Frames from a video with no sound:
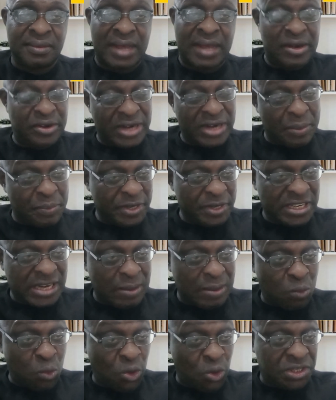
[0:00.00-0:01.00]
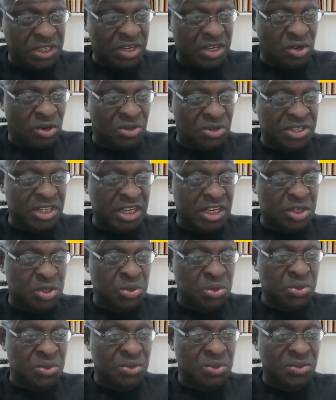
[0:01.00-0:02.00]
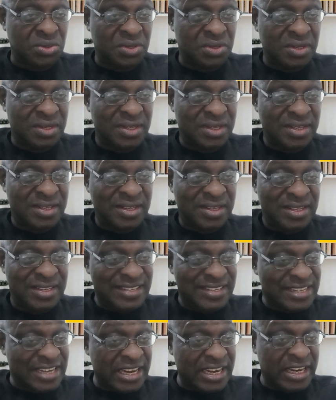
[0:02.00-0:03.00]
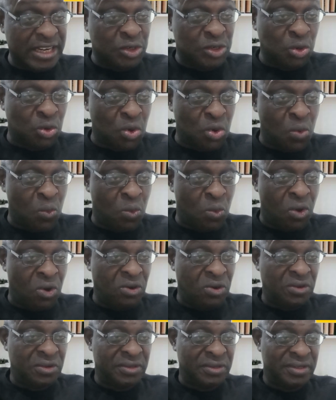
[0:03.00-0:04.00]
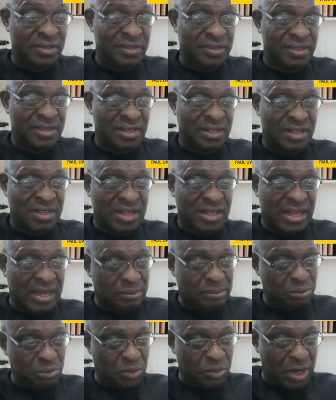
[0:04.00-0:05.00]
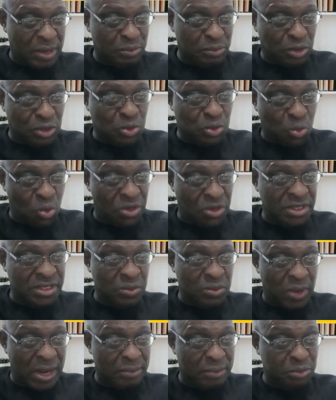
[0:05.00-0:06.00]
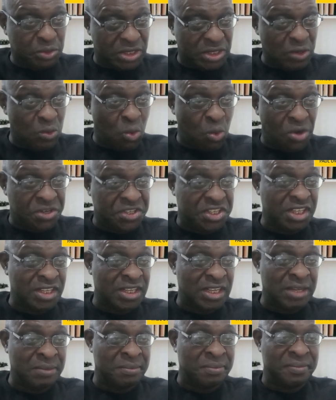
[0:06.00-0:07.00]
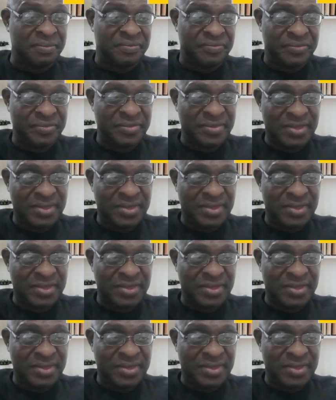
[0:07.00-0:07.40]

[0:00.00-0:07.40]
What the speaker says: Another person I'm watching closely too is Kenneth Okonkwo. I'm still watching him.